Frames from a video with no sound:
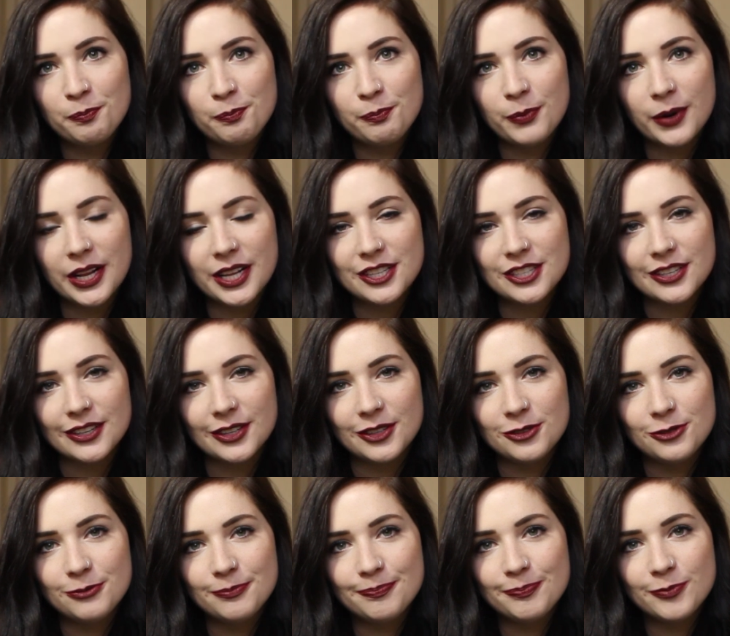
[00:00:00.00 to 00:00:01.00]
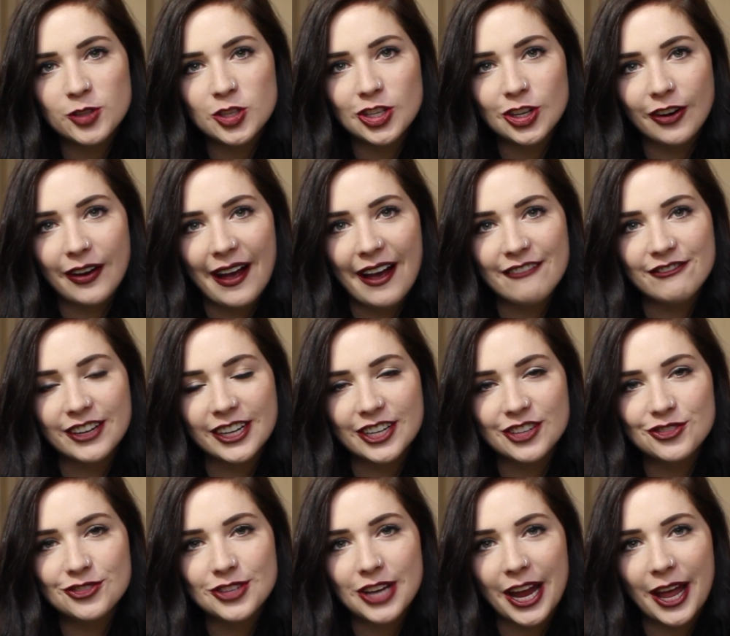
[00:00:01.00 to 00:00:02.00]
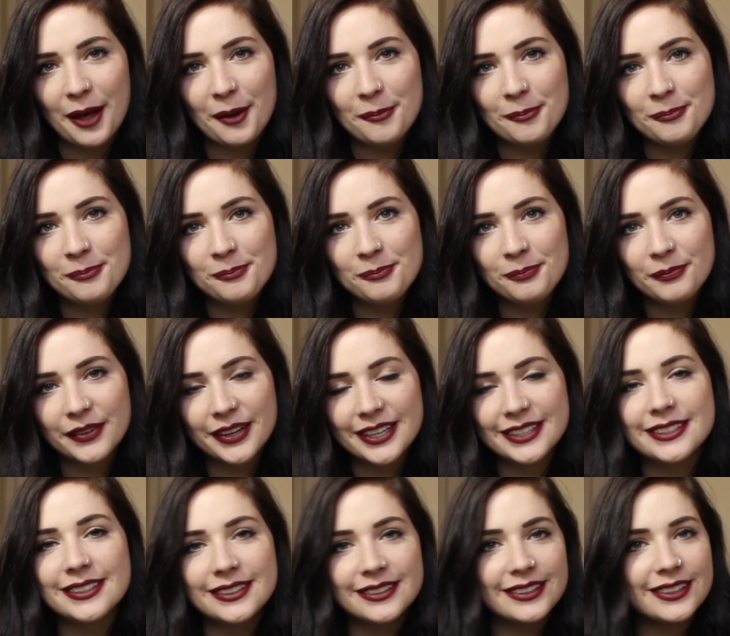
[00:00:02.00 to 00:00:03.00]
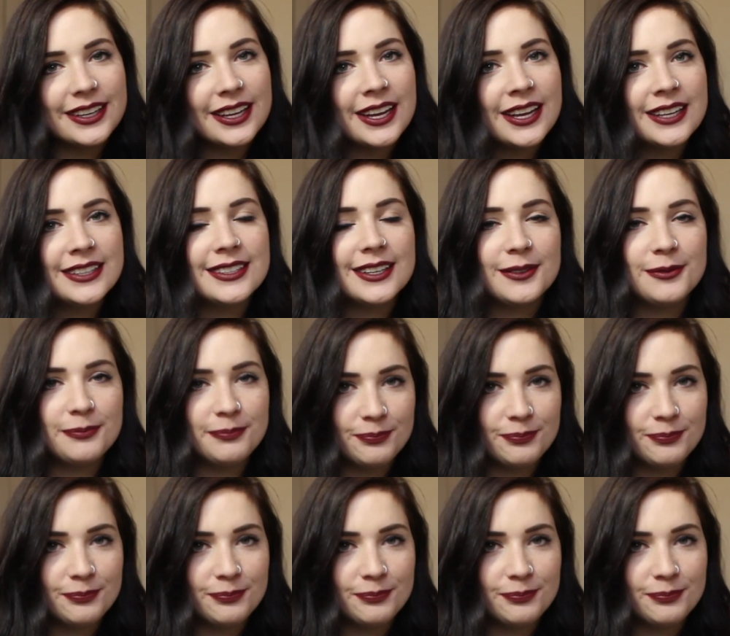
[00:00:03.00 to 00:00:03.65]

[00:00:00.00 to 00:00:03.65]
but it's a giraffic jam because he's a...